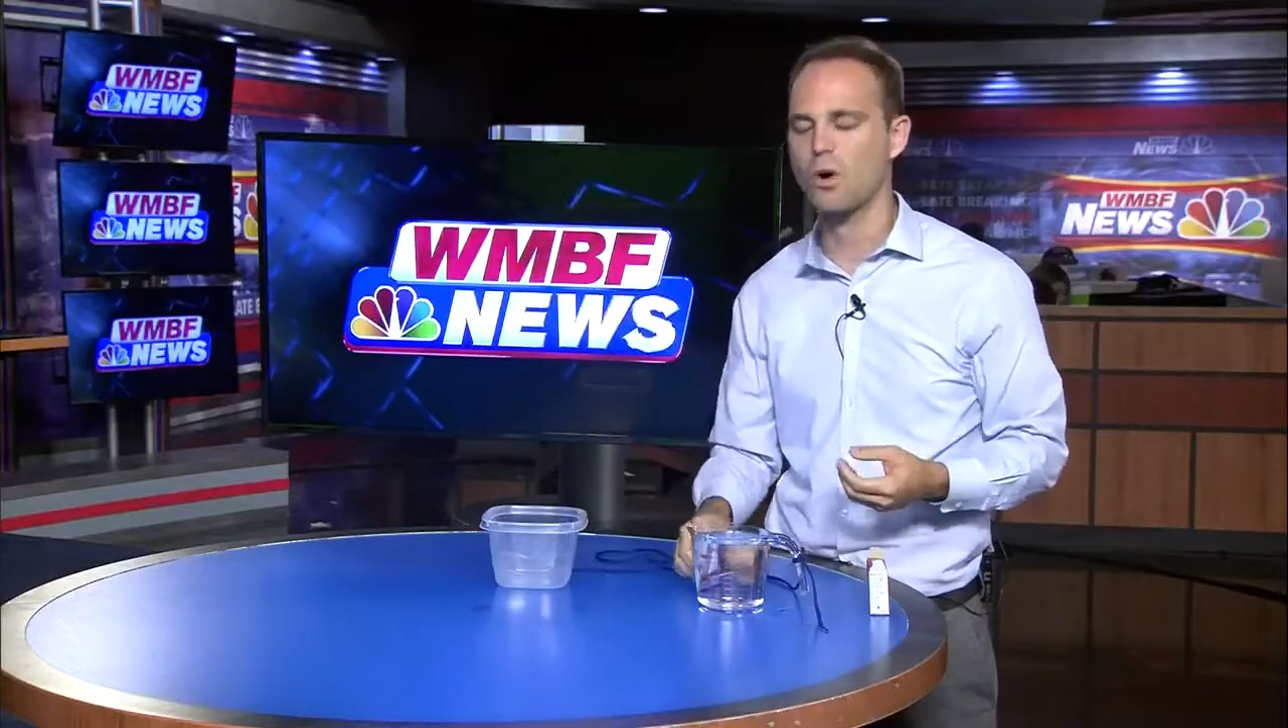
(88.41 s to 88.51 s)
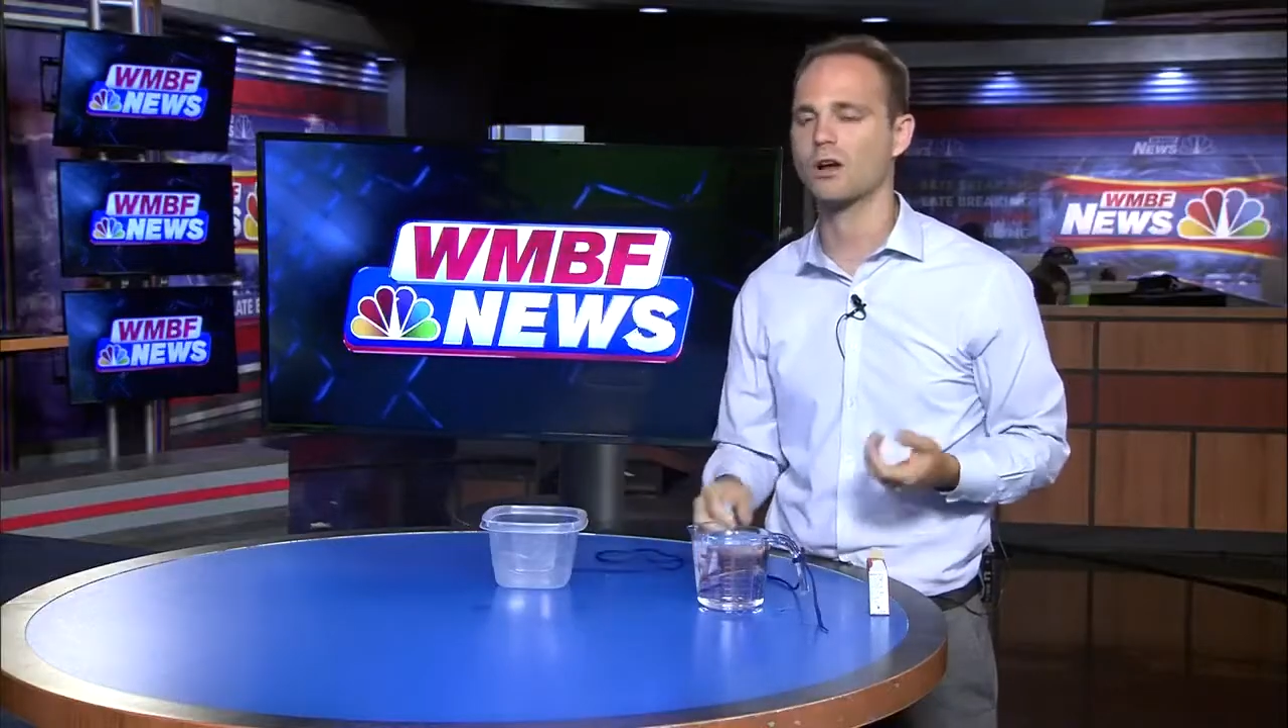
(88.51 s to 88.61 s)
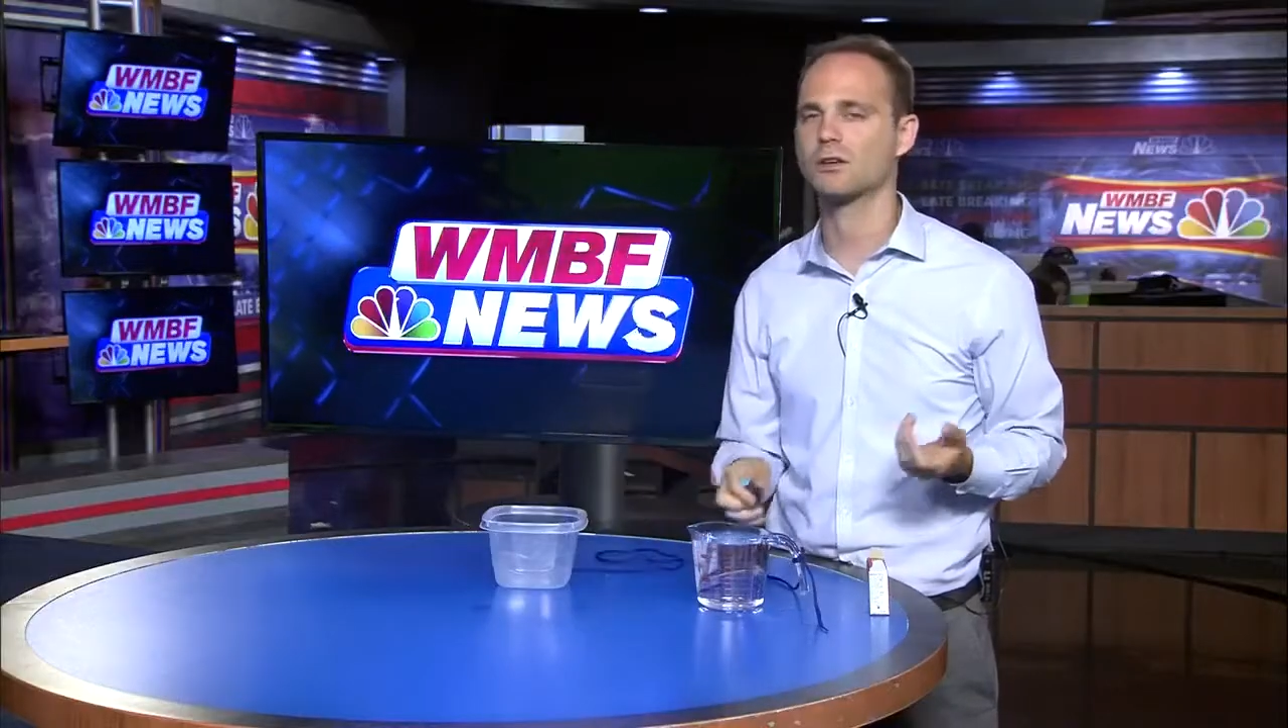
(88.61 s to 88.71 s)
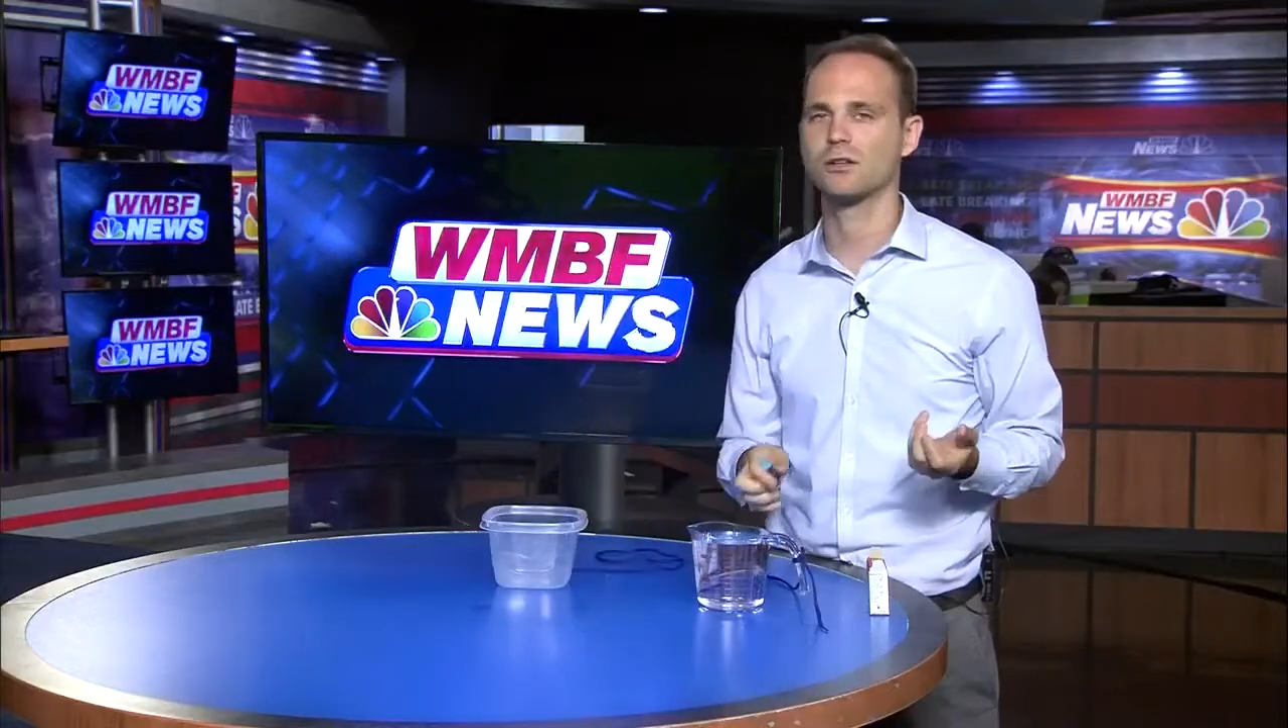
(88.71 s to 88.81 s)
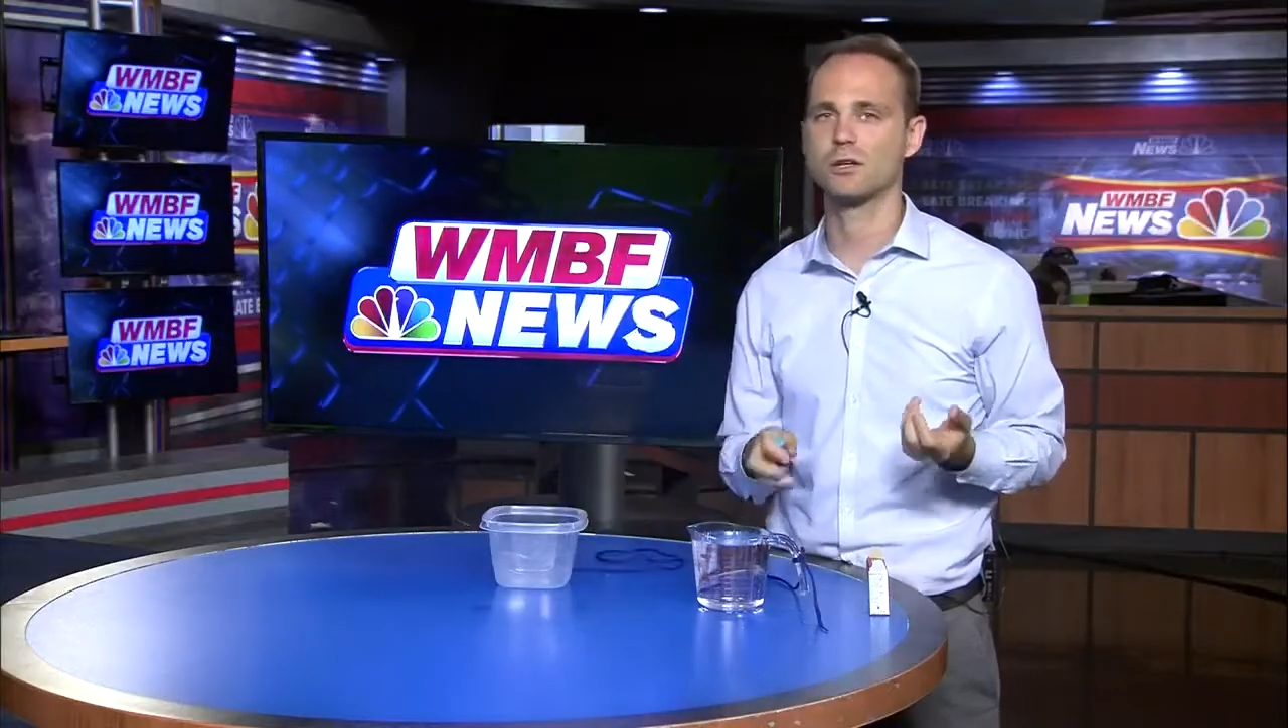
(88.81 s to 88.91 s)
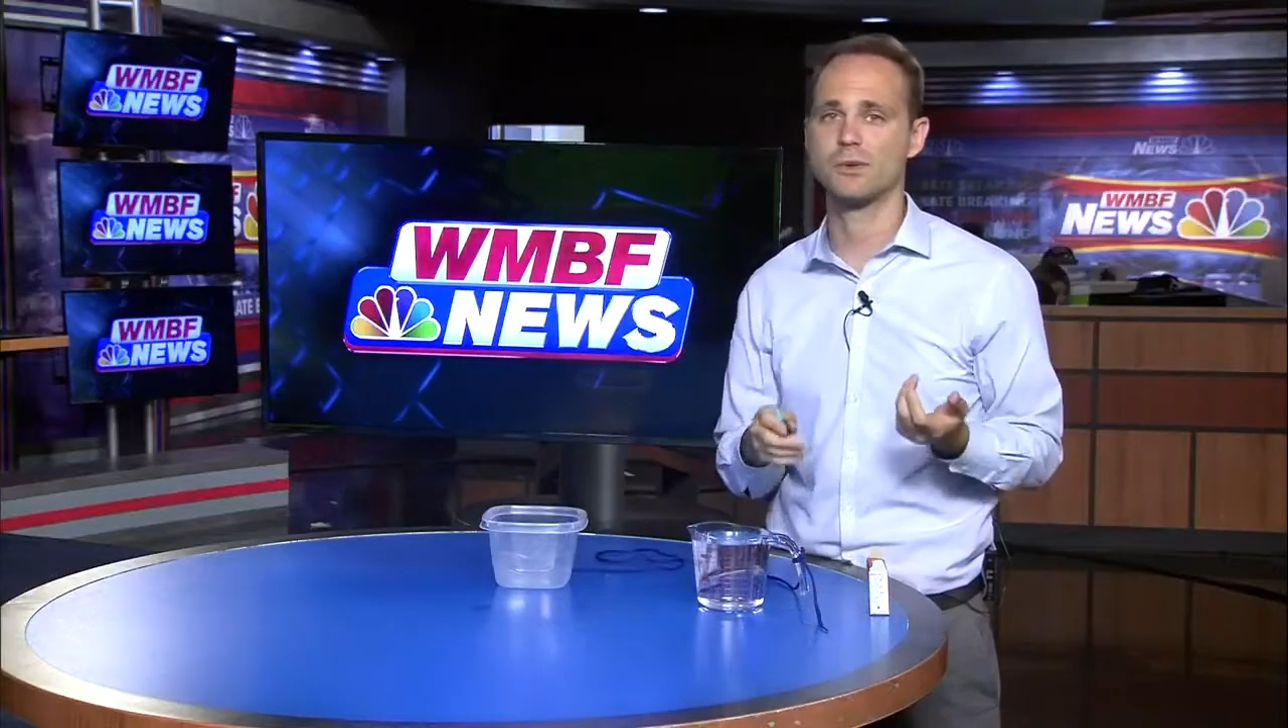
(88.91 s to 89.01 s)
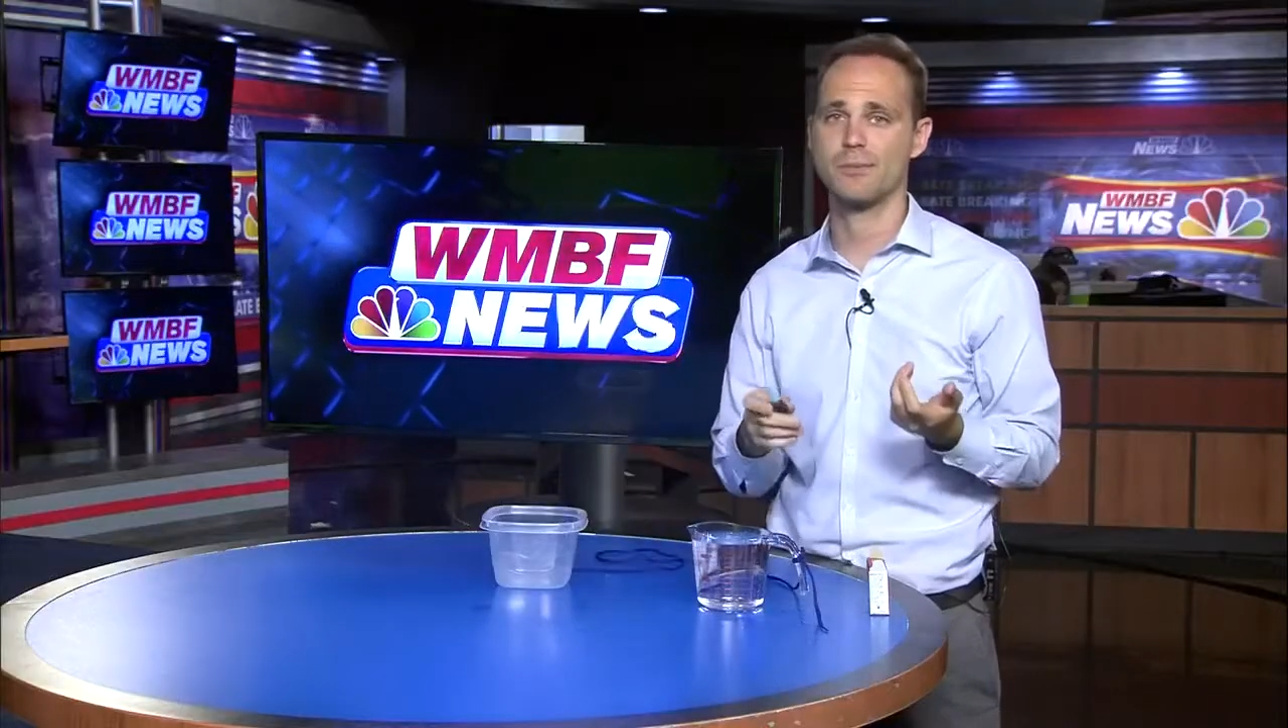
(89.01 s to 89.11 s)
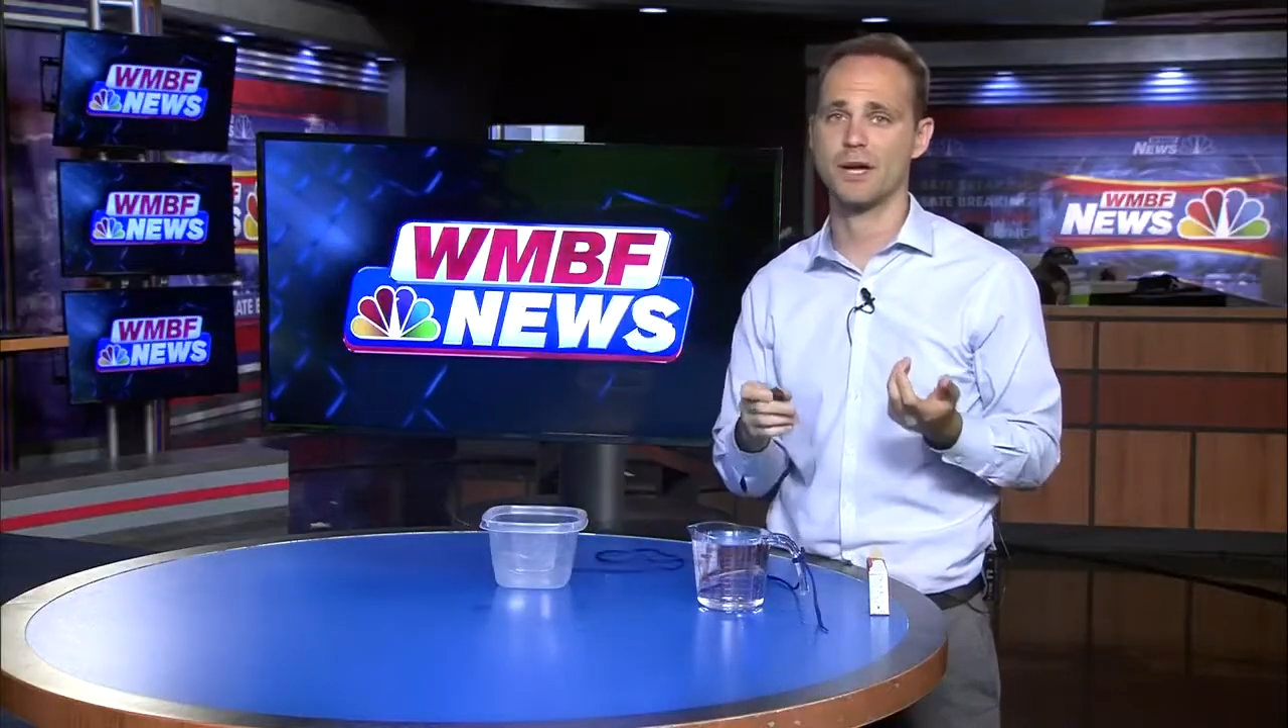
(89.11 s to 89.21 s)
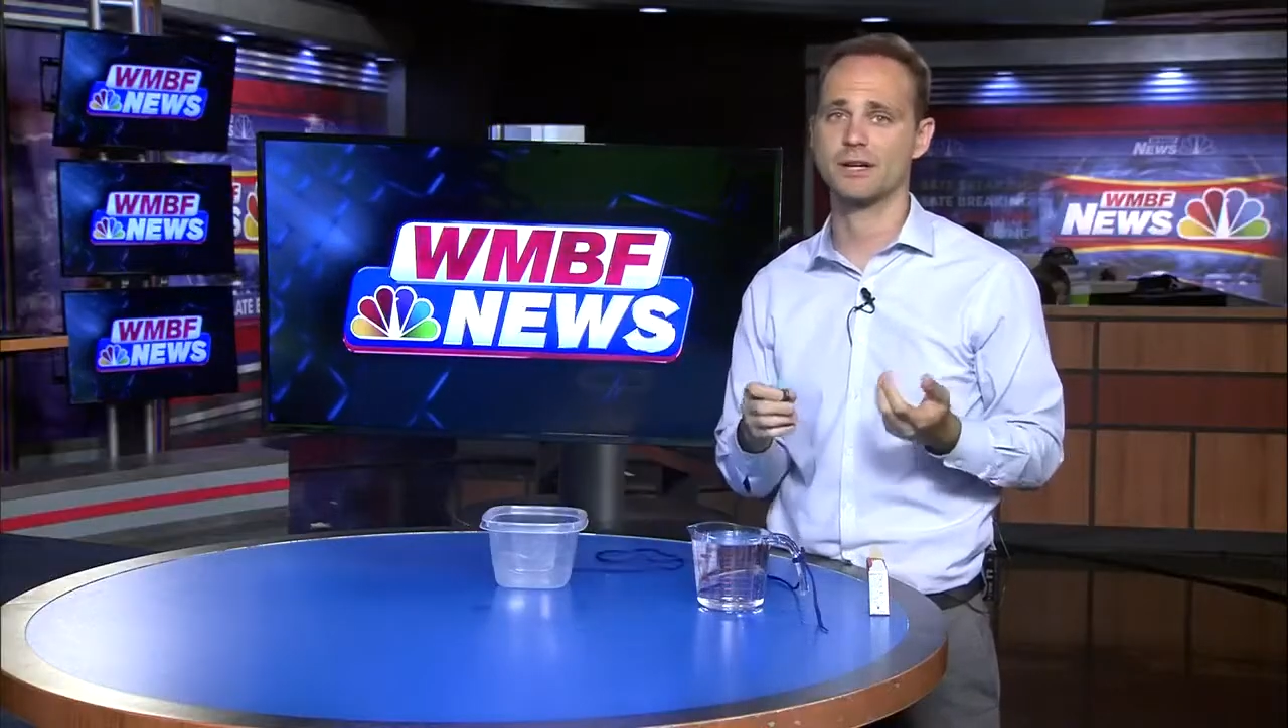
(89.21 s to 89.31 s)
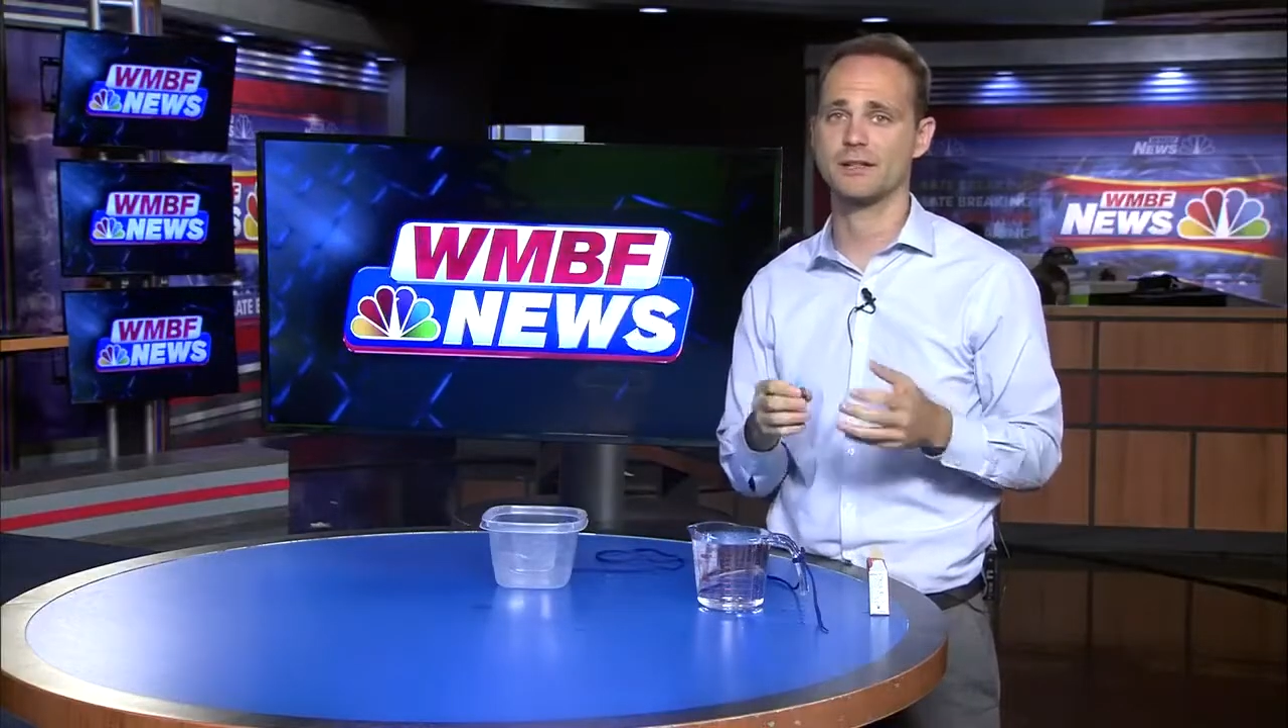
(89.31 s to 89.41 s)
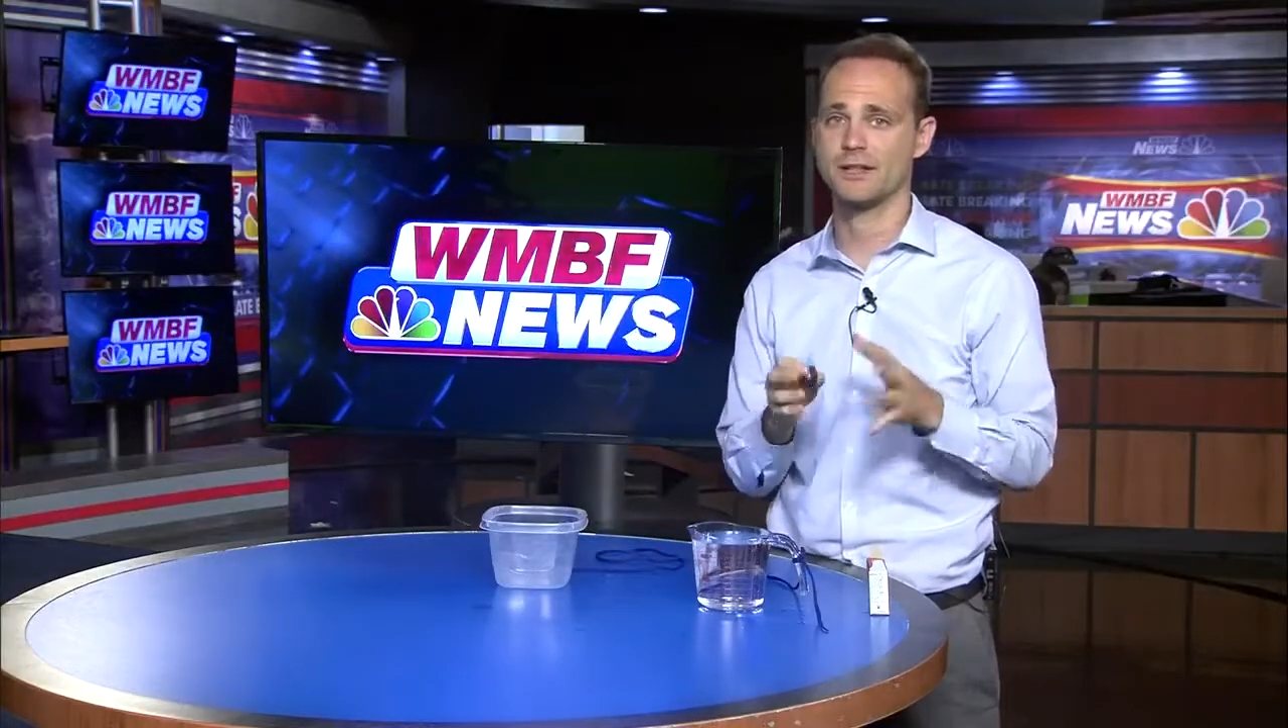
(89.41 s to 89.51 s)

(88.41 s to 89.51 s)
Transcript: water a little bit better.